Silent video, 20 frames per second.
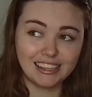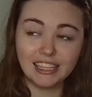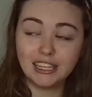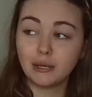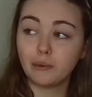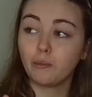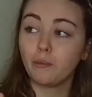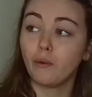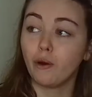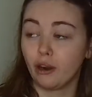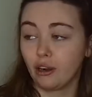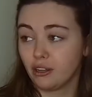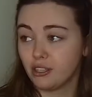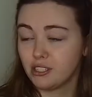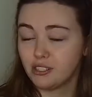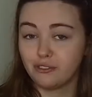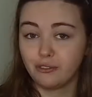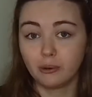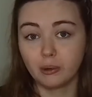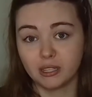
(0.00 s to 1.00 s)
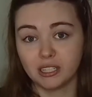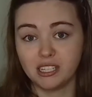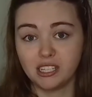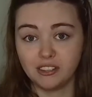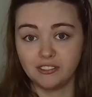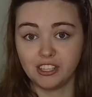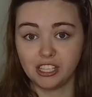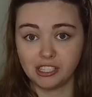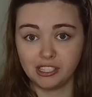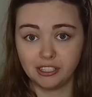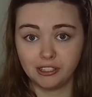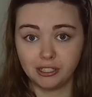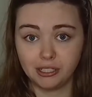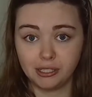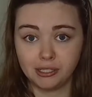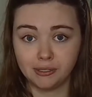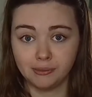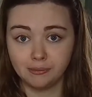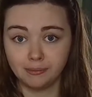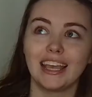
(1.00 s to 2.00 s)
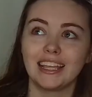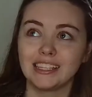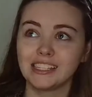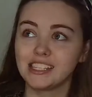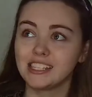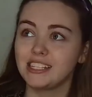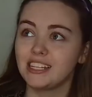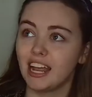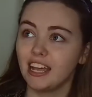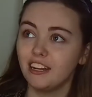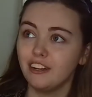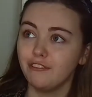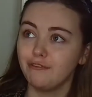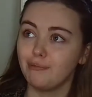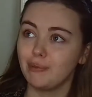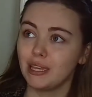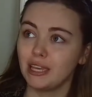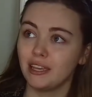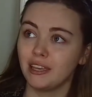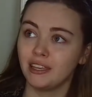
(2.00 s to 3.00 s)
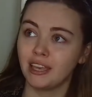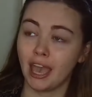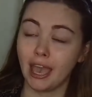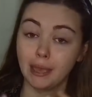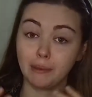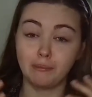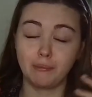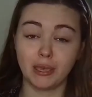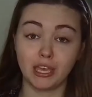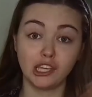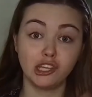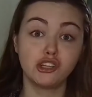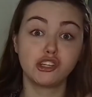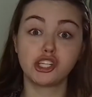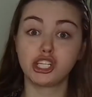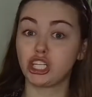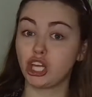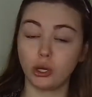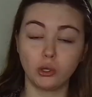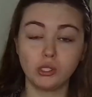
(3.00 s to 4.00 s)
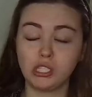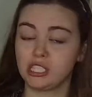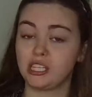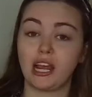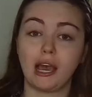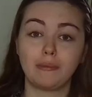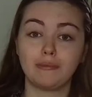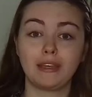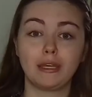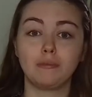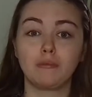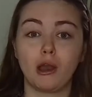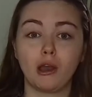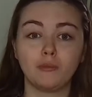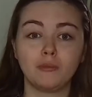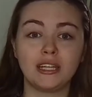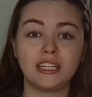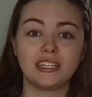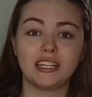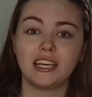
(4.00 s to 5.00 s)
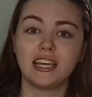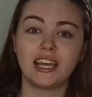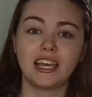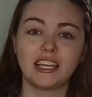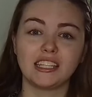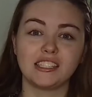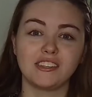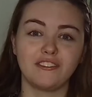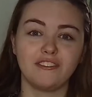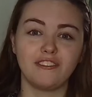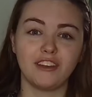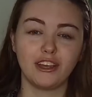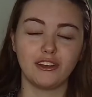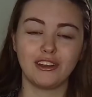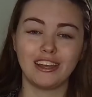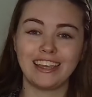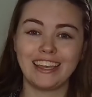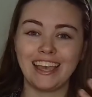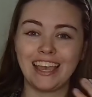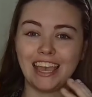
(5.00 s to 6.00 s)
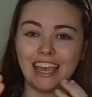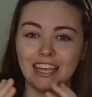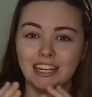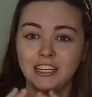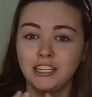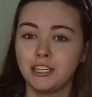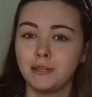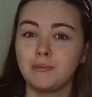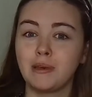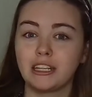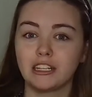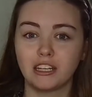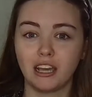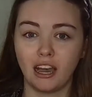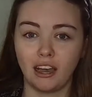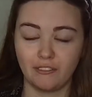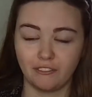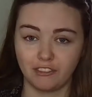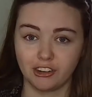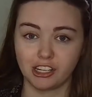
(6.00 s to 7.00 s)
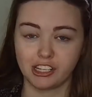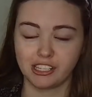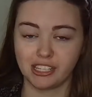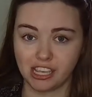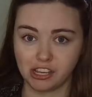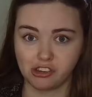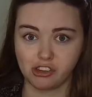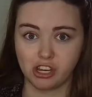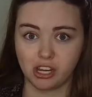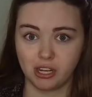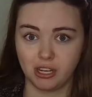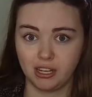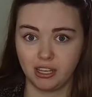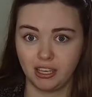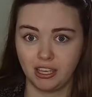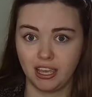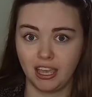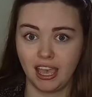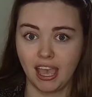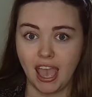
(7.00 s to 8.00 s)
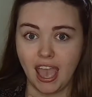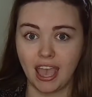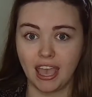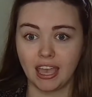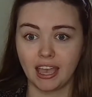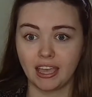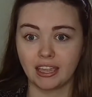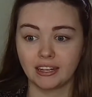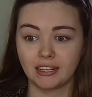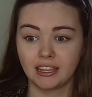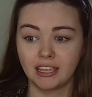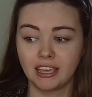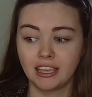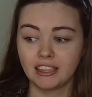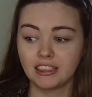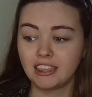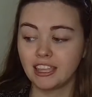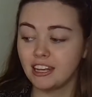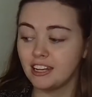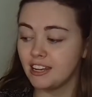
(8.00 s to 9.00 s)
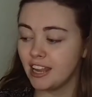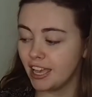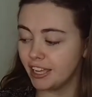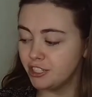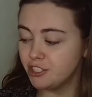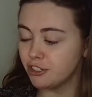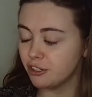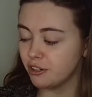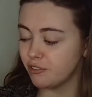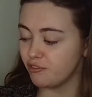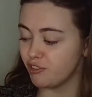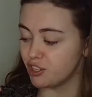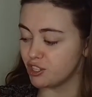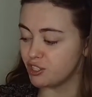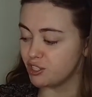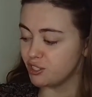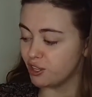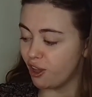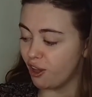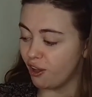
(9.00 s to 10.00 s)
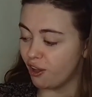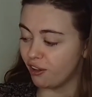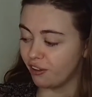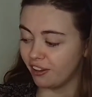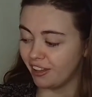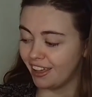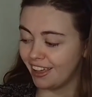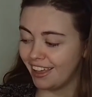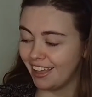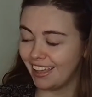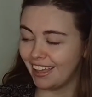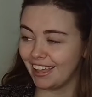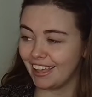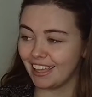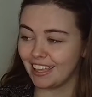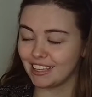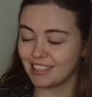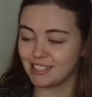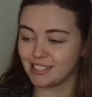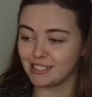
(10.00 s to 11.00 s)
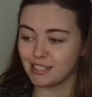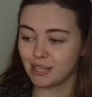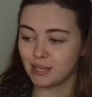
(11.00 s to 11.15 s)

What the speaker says: it works for the TV series. Instead of being a big show-stopping moment, it's a very intimate conversation, and the nature of the song is